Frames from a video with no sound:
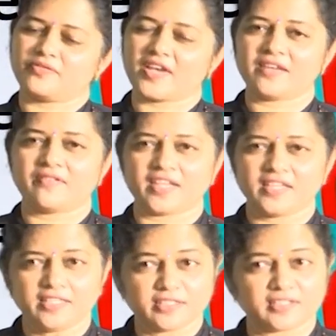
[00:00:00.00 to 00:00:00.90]
very,
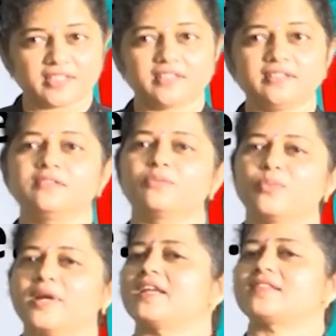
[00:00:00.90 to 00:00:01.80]
very thin
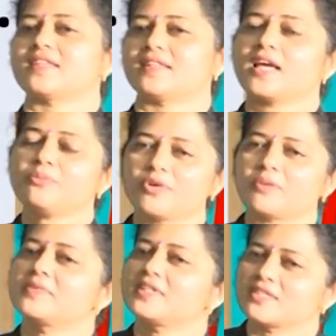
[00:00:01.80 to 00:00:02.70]
wires, and that
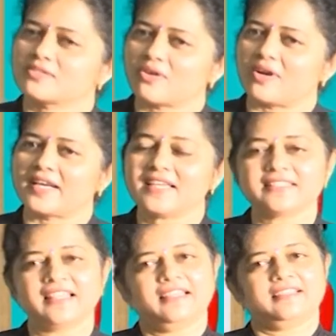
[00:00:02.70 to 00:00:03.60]
property is called
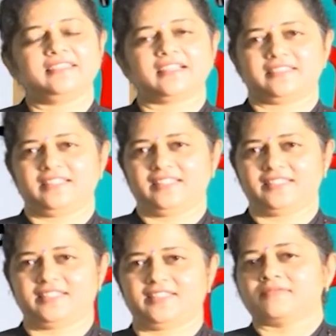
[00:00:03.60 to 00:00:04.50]
as
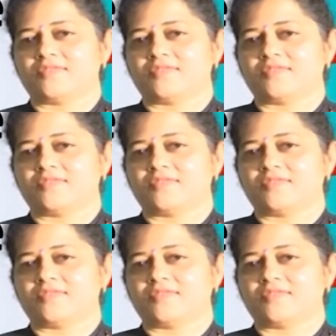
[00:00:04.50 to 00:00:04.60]
ductility.